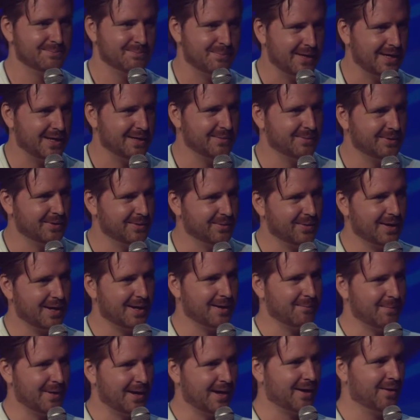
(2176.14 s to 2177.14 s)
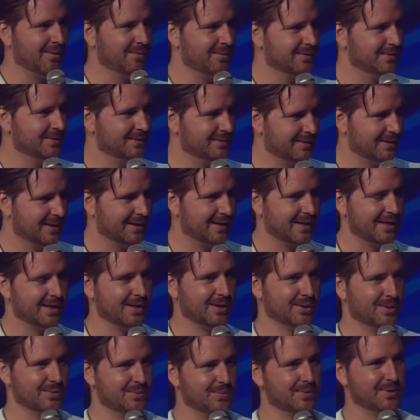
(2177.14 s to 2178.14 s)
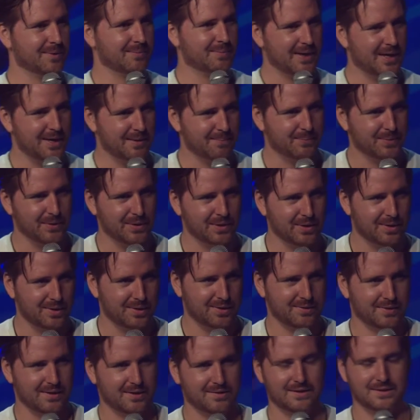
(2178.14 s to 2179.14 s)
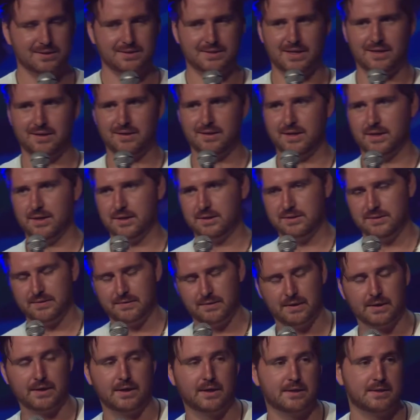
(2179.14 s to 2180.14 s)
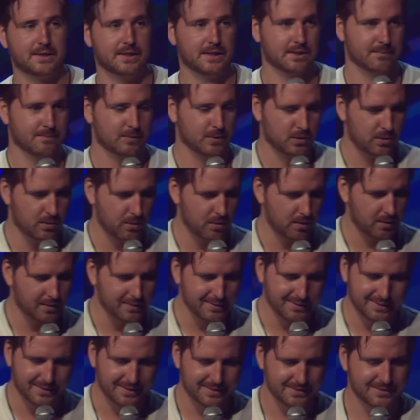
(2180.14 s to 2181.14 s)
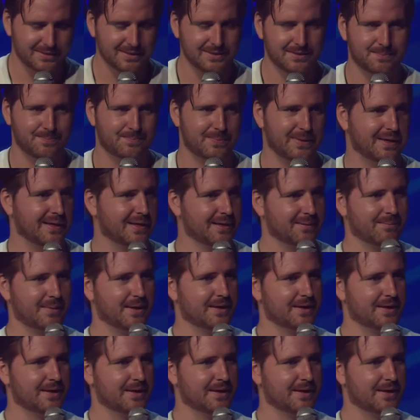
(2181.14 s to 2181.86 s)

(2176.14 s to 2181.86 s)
paid me the right amount, and I got to go through the paper, and then they say this, and then I got to take them to court, and it's just big and